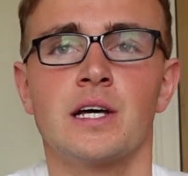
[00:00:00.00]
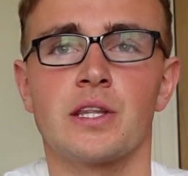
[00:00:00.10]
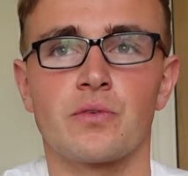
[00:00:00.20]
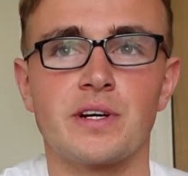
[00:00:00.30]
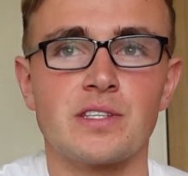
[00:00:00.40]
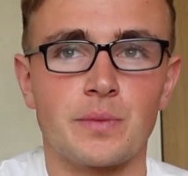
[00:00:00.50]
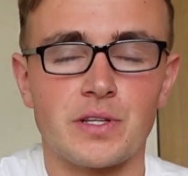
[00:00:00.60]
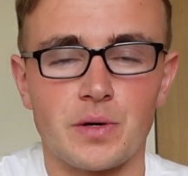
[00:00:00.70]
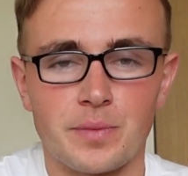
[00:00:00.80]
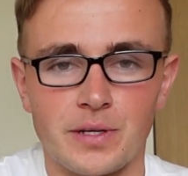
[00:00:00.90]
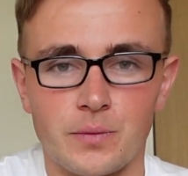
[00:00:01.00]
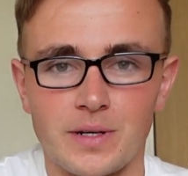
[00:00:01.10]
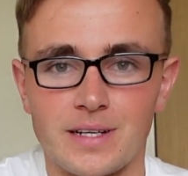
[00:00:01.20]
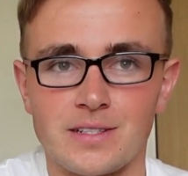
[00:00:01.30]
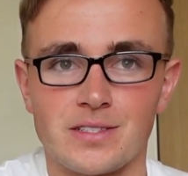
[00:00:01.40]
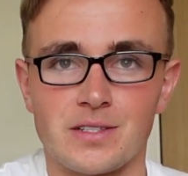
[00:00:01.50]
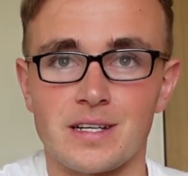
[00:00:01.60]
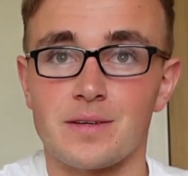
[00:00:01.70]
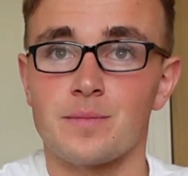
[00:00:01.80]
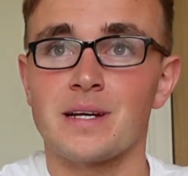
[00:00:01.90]
the reason that we do a peak week is
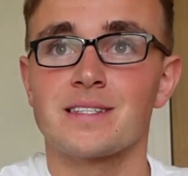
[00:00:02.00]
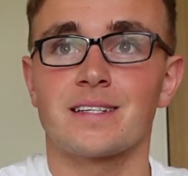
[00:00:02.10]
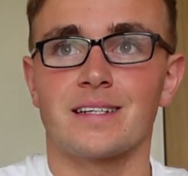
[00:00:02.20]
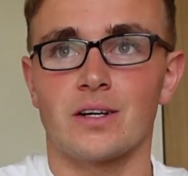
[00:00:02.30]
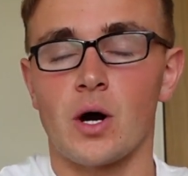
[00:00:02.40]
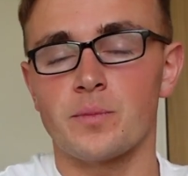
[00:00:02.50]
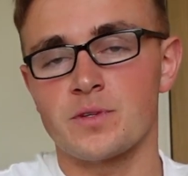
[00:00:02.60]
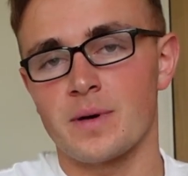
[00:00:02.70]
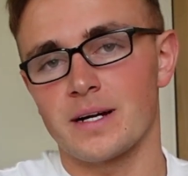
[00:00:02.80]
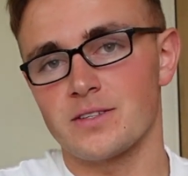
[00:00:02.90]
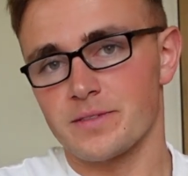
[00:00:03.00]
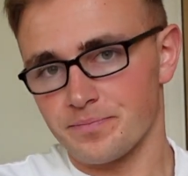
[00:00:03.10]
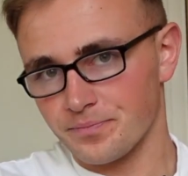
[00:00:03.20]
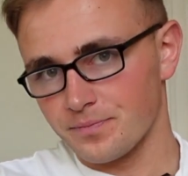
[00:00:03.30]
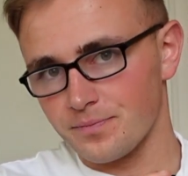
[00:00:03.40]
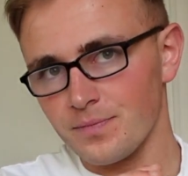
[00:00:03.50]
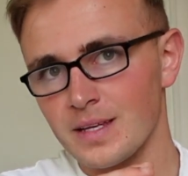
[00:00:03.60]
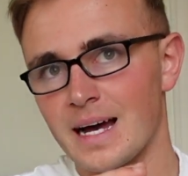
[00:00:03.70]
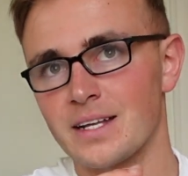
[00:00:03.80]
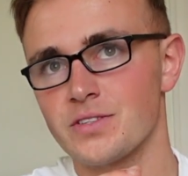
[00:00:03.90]
to basically optimize
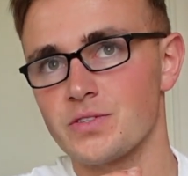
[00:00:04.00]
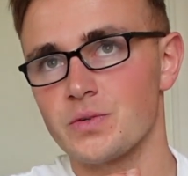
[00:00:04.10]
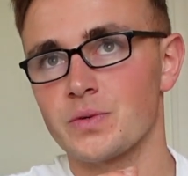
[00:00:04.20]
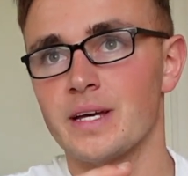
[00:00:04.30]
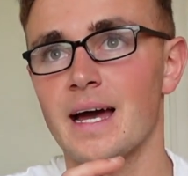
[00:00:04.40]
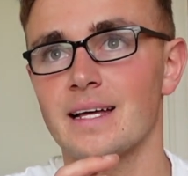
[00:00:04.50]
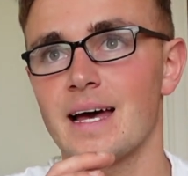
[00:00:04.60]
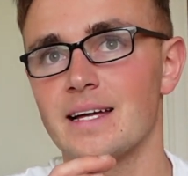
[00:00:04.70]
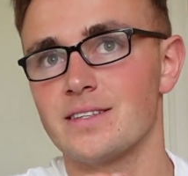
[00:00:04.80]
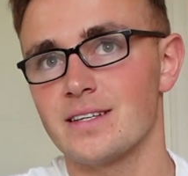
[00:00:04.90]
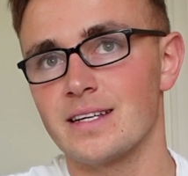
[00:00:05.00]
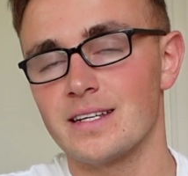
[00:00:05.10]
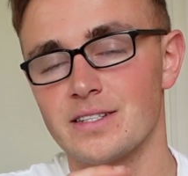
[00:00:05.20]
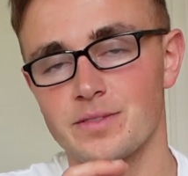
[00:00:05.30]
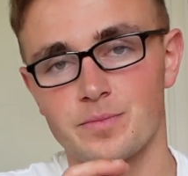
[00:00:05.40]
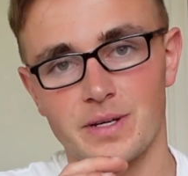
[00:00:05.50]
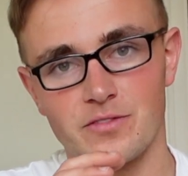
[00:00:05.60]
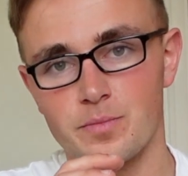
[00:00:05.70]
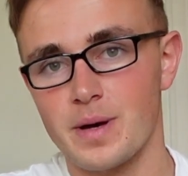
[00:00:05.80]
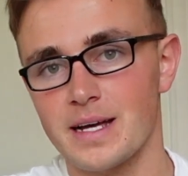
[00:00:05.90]
and to get Ed in his kind
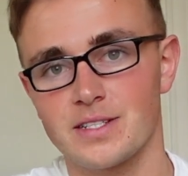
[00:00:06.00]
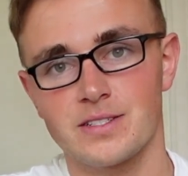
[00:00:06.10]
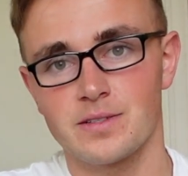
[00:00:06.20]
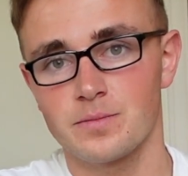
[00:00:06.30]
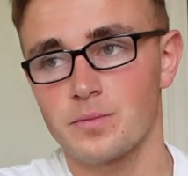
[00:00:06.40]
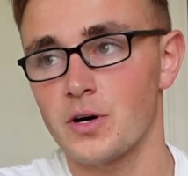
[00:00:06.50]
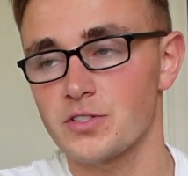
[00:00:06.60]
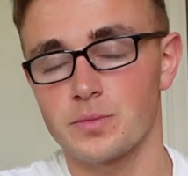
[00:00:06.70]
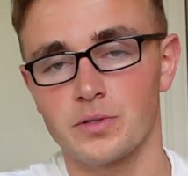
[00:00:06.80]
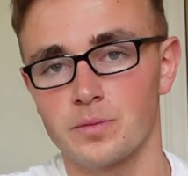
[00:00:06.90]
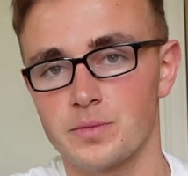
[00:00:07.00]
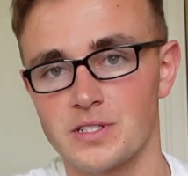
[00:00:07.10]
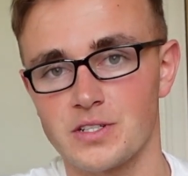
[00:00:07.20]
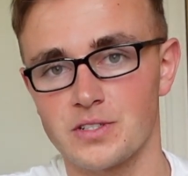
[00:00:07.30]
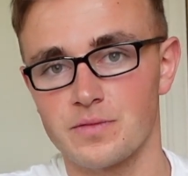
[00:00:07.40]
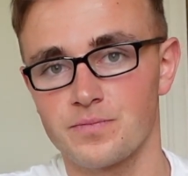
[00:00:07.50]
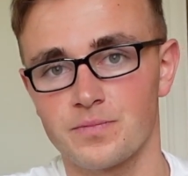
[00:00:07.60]
of best possible position,